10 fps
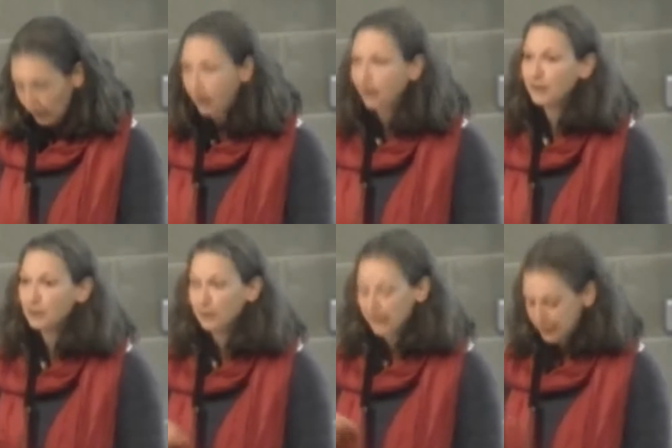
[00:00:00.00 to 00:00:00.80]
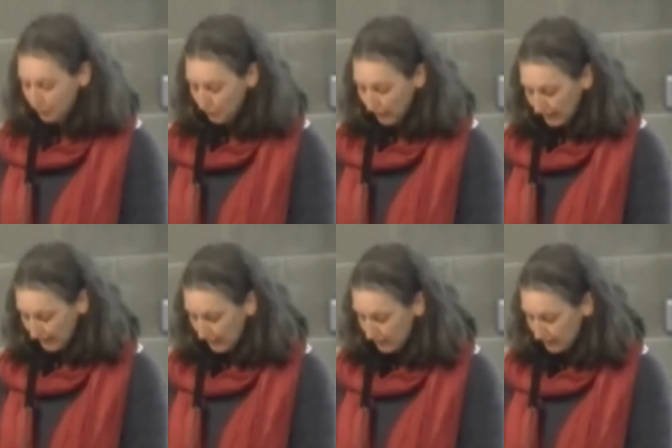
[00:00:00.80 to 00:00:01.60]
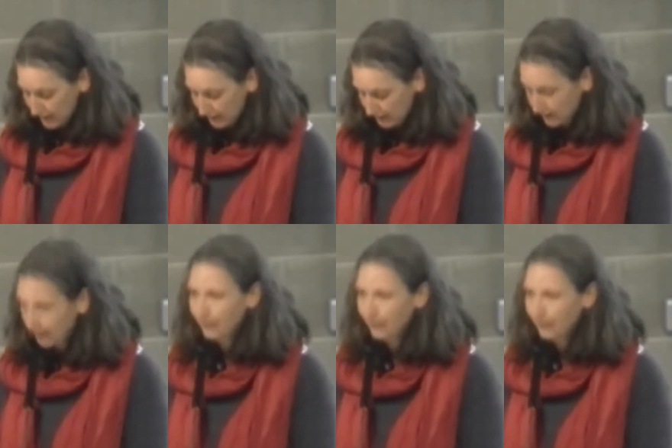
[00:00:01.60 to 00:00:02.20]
I think we need to create narratives